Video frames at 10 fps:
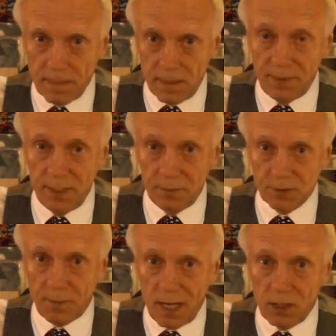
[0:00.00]
the
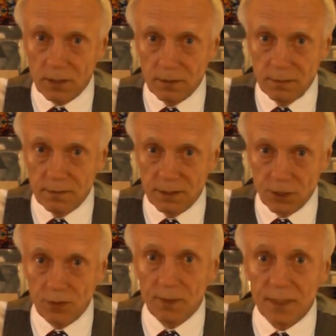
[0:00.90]
people's power is
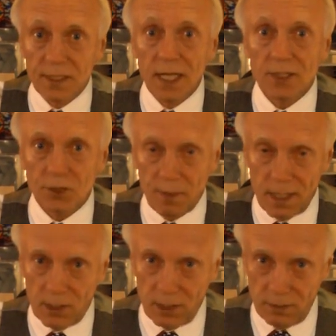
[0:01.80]
only potential
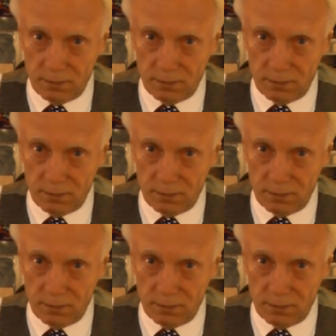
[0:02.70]
power.